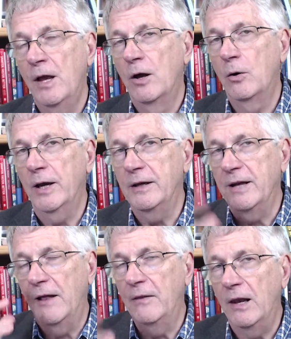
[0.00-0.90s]
Okay,
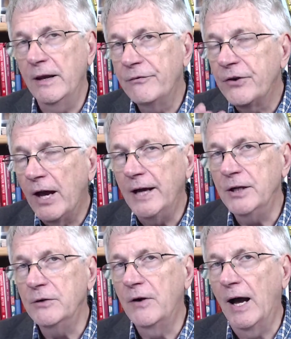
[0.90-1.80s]
down the left side,
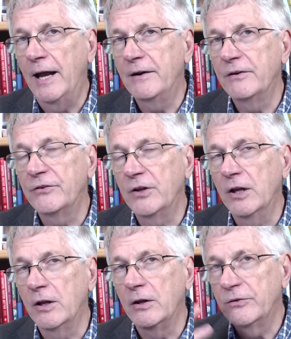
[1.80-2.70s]
you've got the
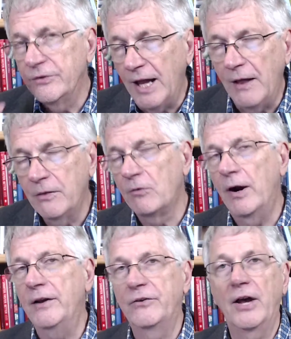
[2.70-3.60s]
skills. Down the
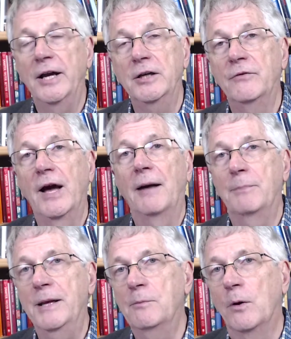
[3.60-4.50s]
right side, you've got
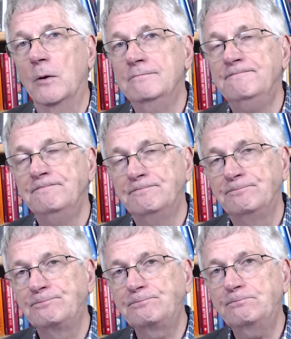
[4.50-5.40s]
people.
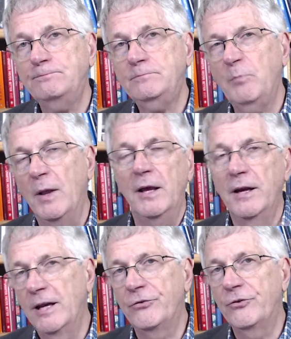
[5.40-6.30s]

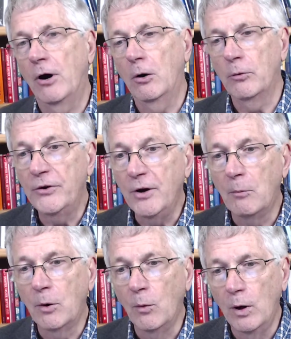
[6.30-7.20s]
Now start with
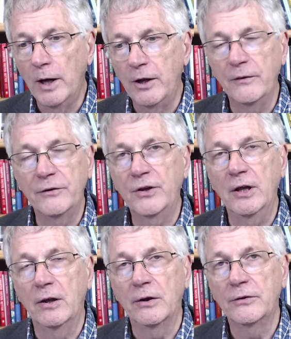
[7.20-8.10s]
number 1 on the
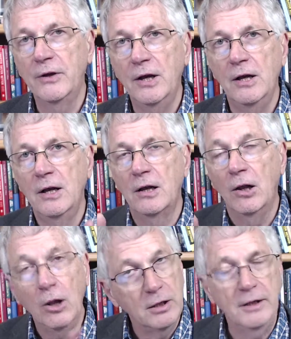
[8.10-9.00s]
skills.
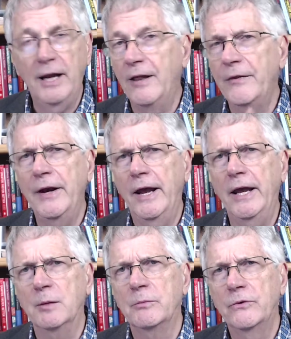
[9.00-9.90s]
Look down the
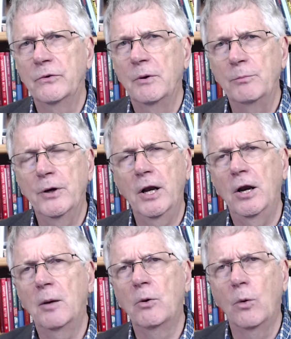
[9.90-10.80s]
names. Put a
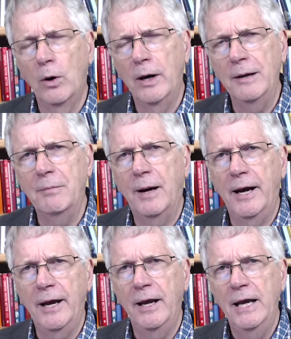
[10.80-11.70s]
number 1
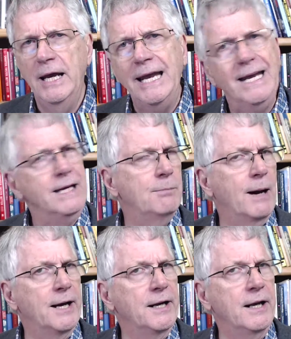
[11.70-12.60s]
by
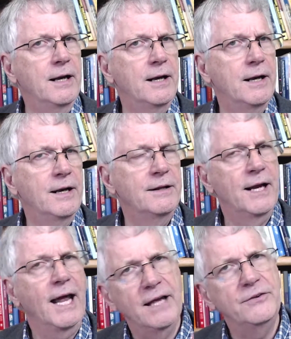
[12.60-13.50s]
anybody that
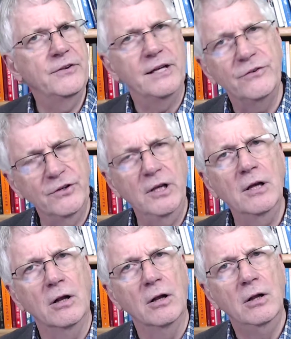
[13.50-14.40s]
has that
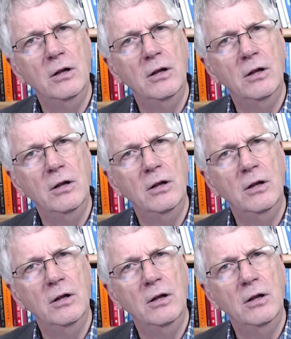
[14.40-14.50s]
skill.